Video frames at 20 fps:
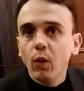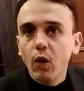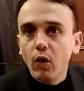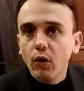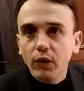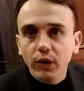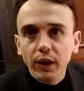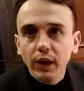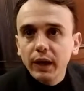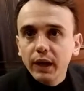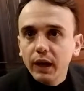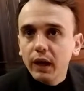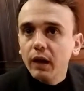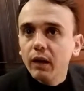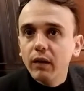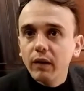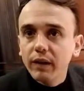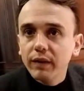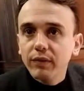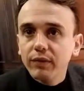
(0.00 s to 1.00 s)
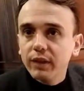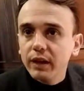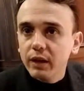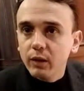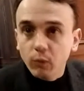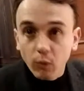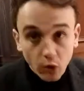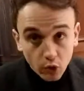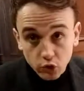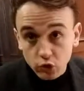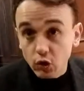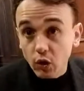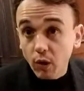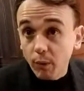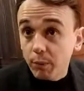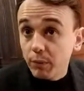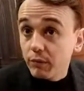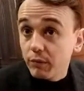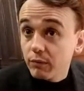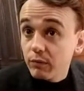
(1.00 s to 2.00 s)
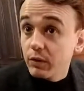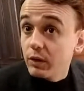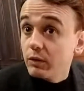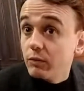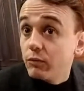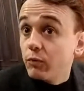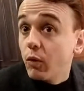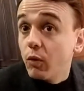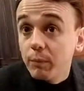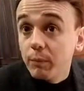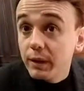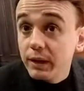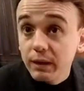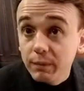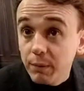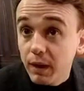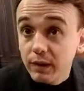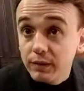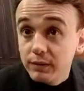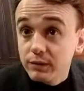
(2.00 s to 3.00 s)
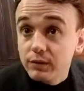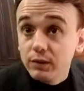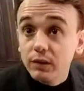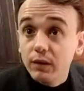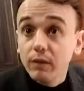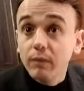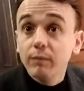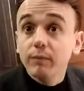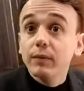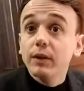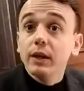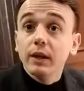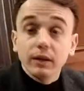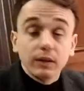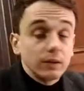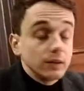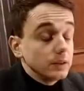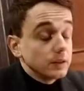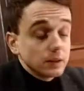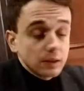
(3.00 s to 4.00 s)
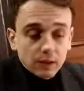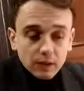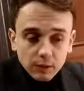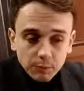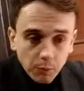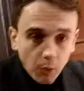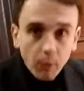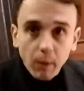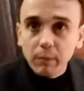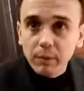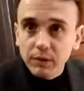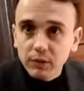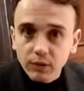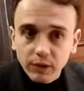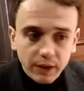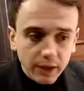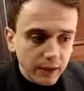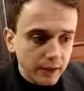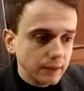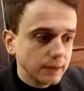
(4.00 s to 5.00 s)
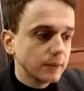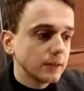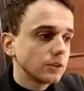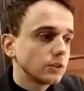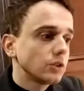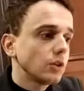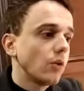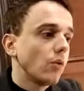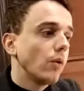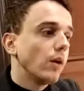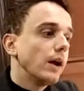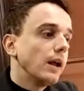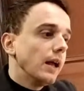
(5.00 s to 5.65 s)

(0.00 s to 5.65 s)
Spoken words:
Will have to work in their workshop, and for many parts, you know, it's probably the case. So.